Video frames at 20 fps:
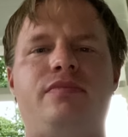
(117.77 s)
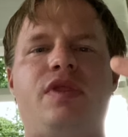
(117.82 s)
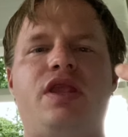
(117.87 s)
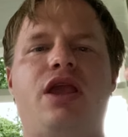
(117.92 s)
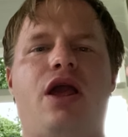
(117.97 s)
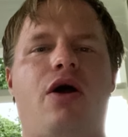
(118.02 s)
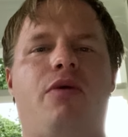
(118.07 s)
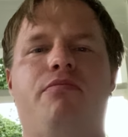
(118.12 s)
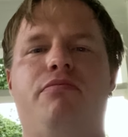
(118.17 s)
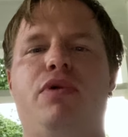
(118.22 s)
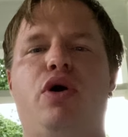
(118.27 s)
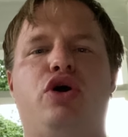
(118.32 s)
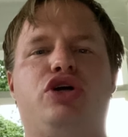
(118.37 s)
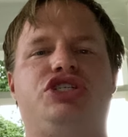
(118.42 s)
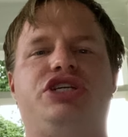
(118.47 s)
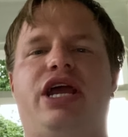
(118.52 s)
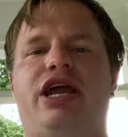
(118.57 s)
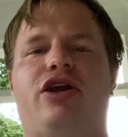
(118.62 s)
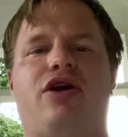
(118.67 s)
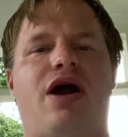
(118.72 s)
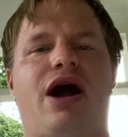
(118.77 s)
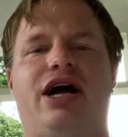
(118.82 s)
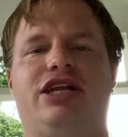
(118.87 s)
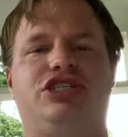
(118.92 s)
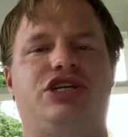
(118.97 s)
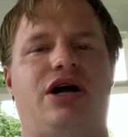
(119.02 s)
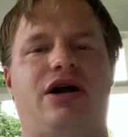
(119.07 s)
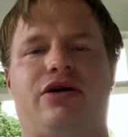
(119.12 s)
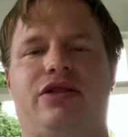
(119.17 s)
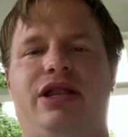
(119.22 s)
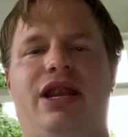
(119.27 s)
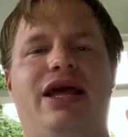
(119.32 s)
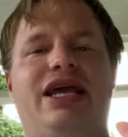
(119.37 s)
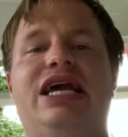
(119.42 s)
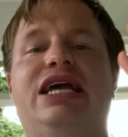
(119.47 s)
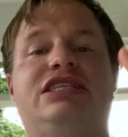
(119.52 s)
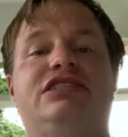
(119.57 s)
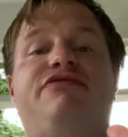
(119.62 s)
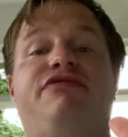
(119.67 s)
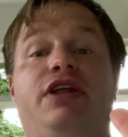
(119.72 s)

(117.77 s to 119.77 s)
you know, milkshake or hot chocolate. It's